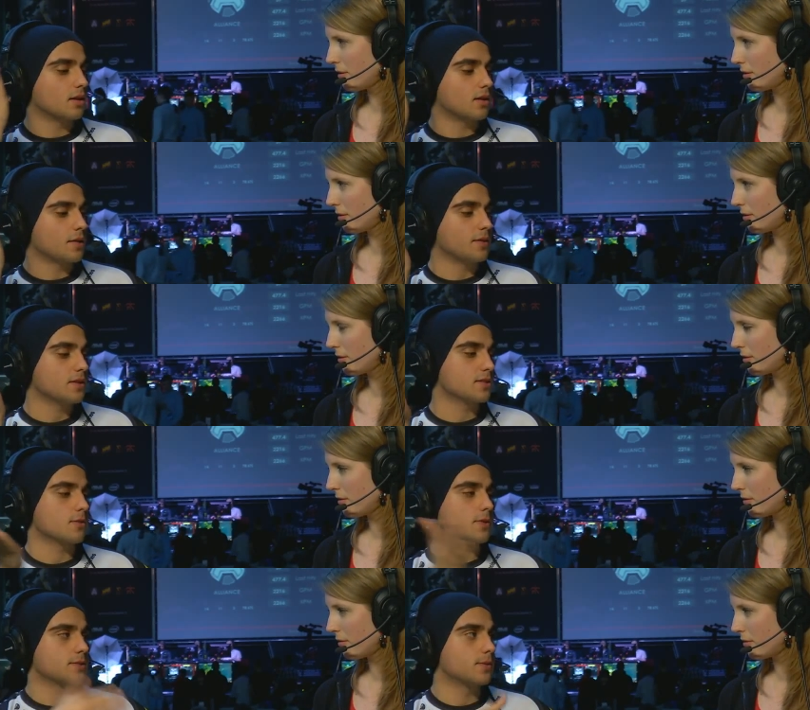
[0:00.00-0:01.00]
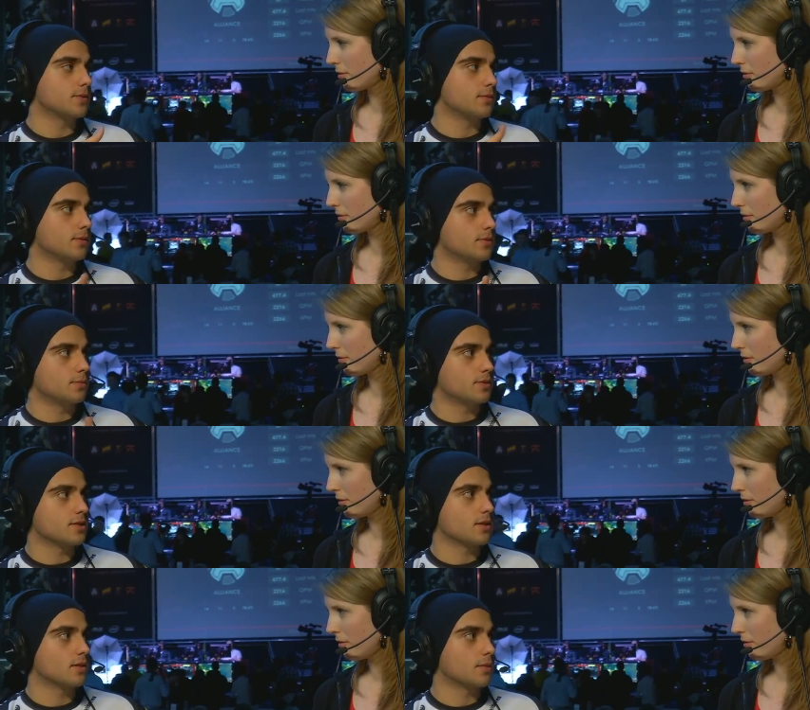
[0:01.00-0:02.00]
Speaker 1: I think it's always 50-50%.
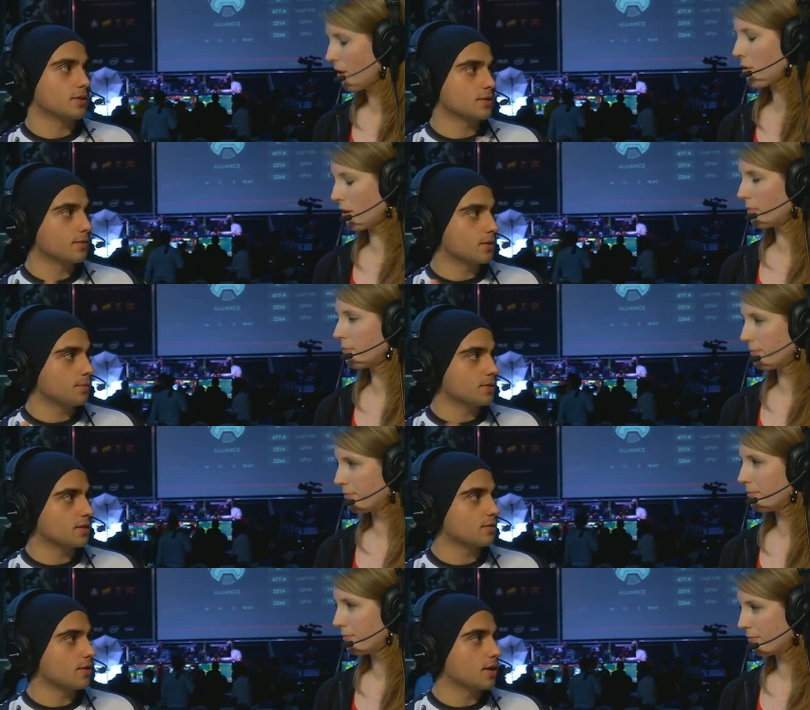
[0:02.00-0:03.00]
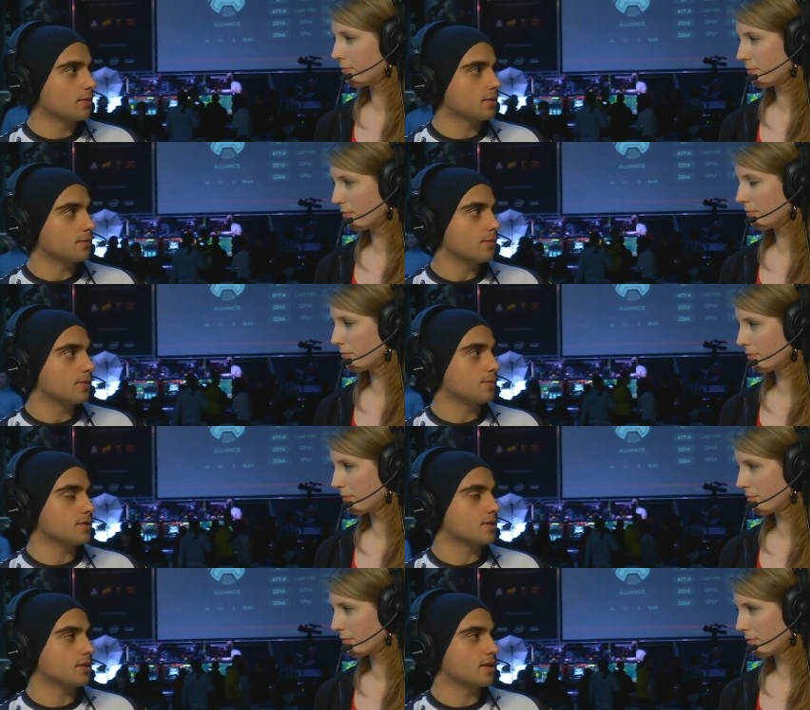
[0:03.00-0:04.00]
I mean, okay. it's 50% draft and
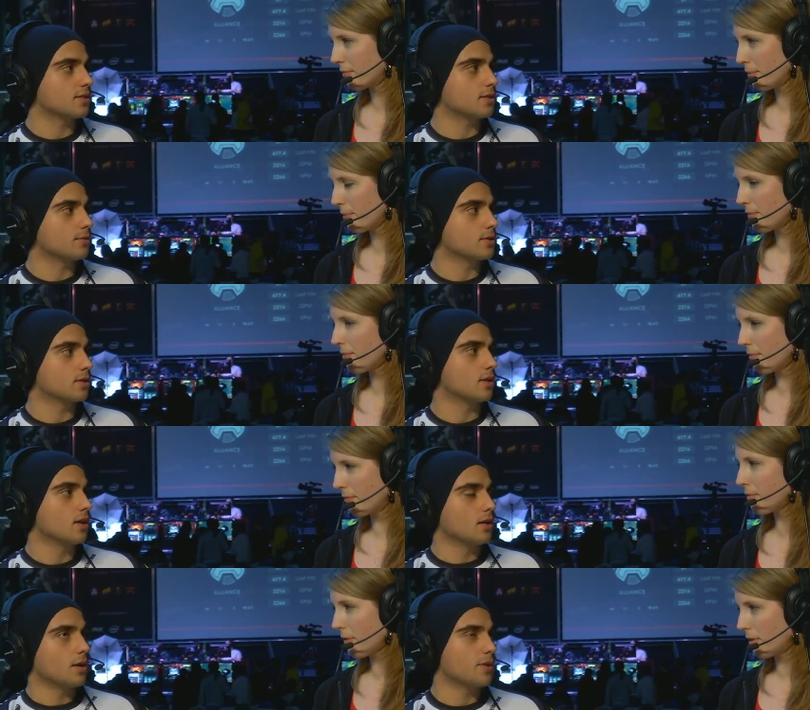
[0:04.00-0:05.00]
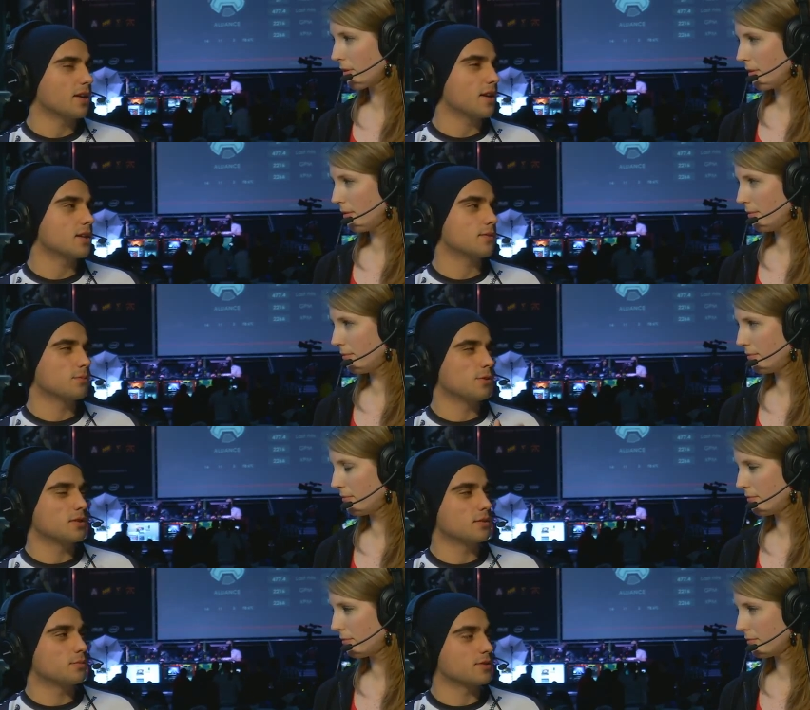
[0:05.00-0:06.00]
50% execution. I mean, I can't even put it
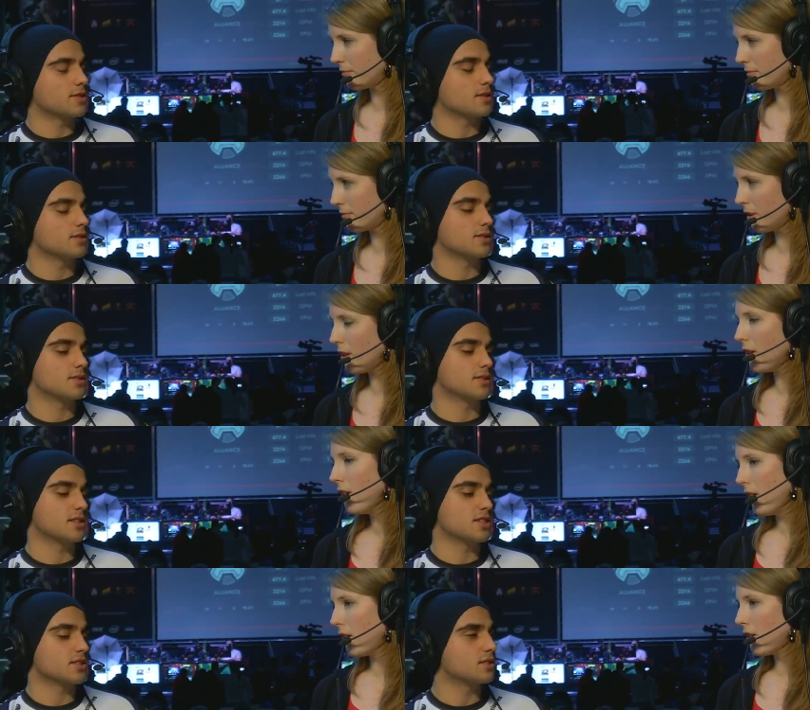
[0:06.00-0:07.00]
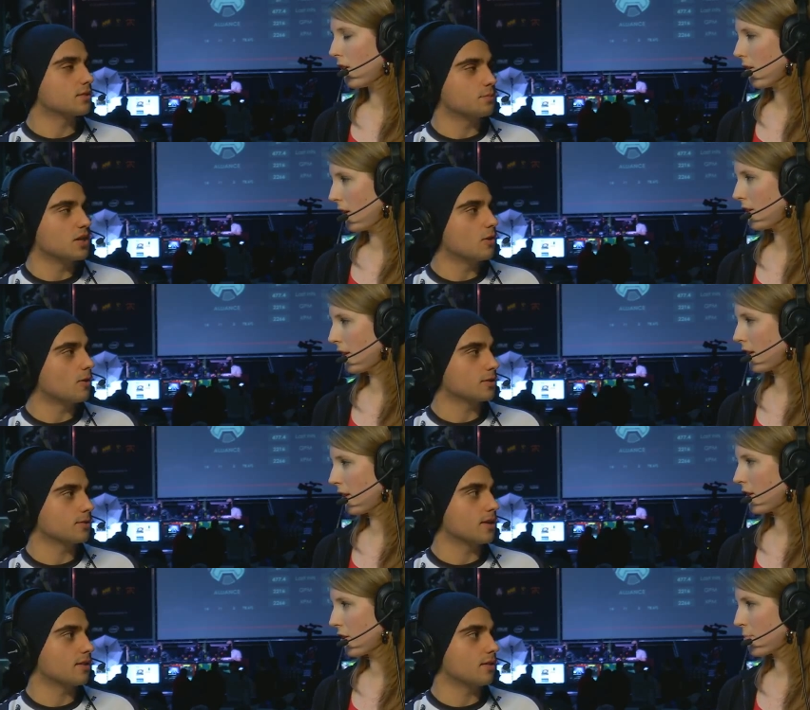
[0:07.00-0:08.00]
in percentages. They just belong Th they're
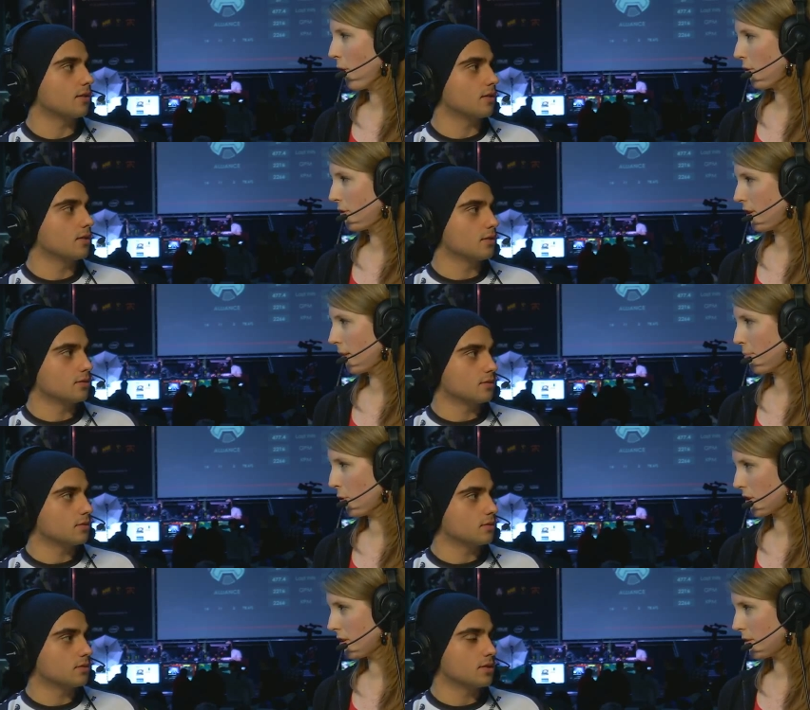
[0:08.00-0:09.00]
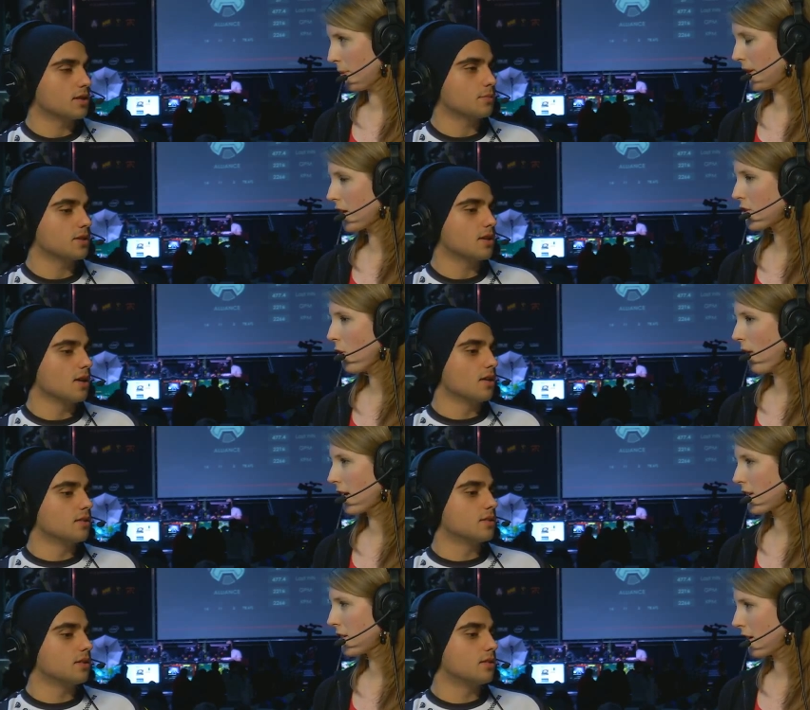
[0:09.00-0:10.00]
together. They're just both important. Yeah, but I there's no
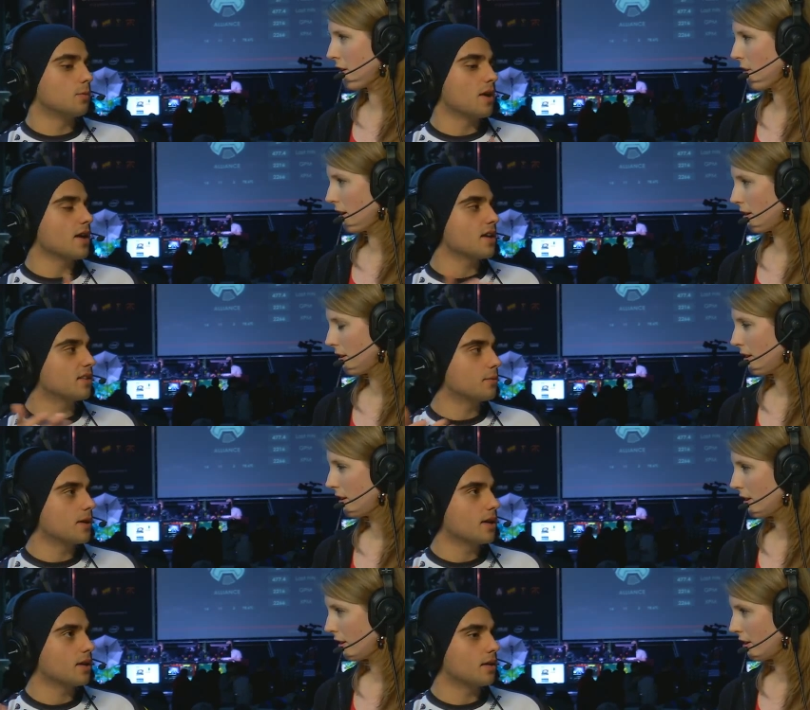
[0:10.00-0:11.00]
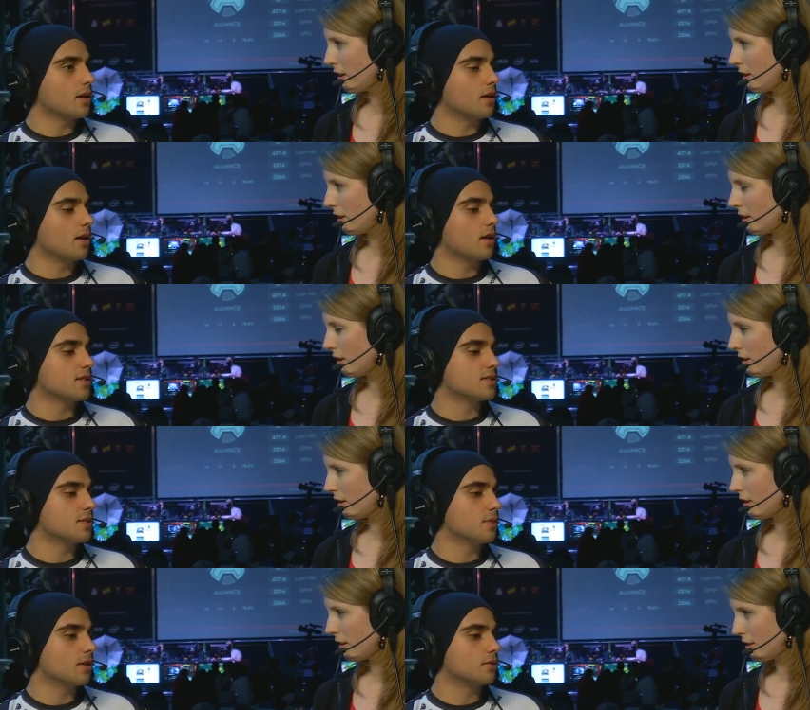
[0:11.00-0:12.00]
actually the, the way the way uh,
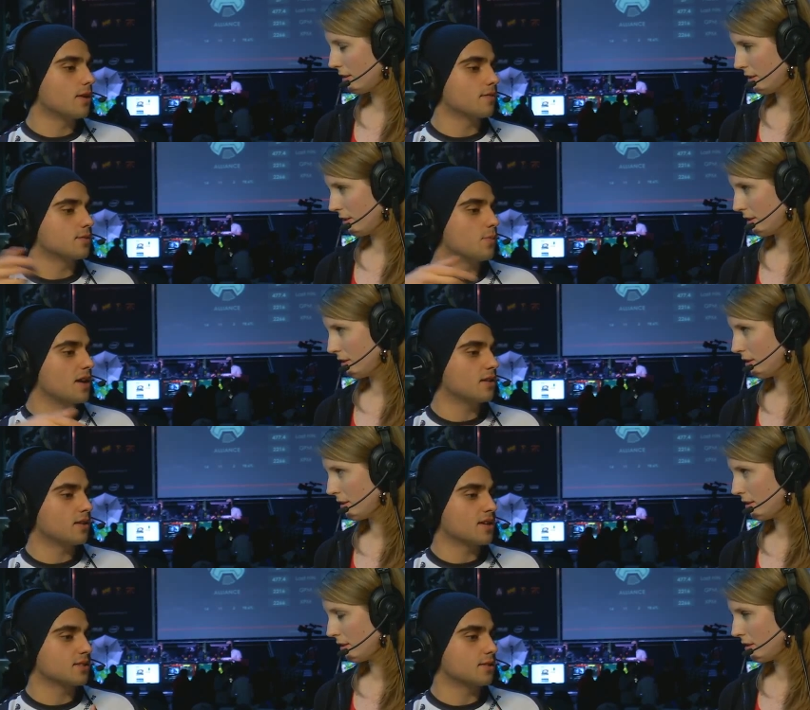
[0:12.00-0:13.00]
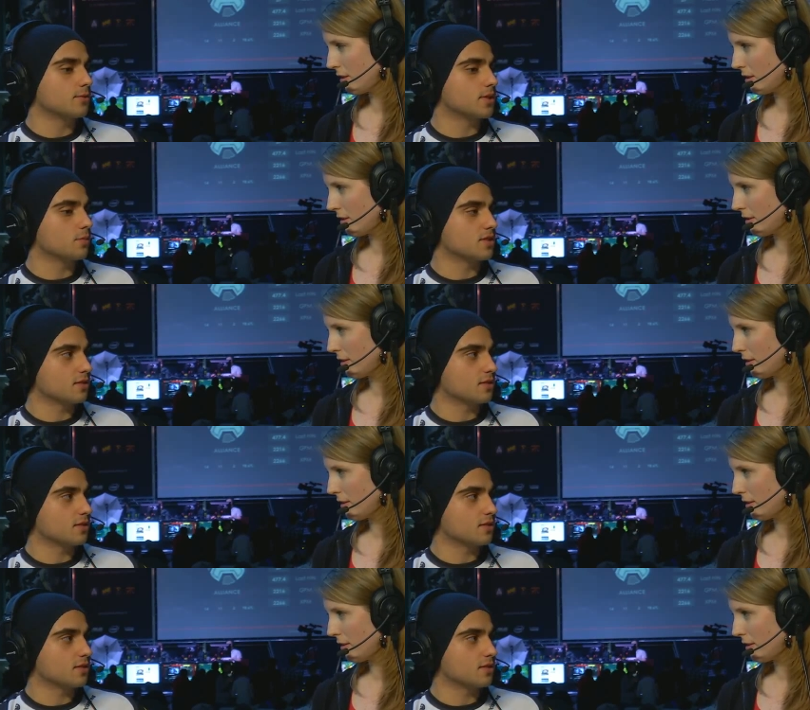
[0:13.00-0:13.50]
Sigma drafts Bane and executes him is